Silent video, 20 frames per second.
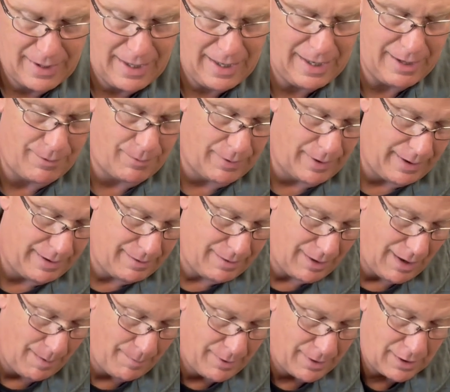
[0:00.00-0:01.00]
Anyway,
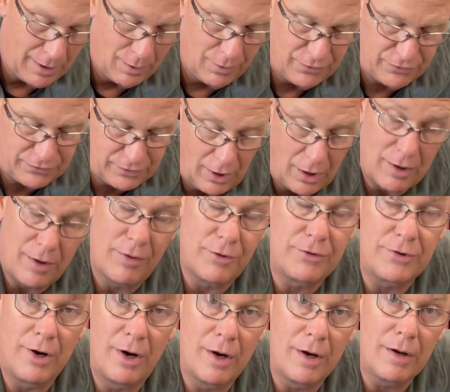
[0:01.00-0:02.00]
I'm going to go install it on the
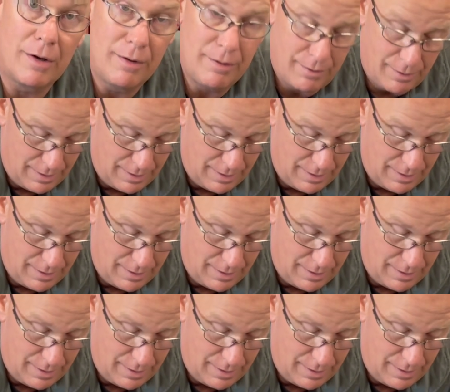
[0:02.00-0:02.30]
truck,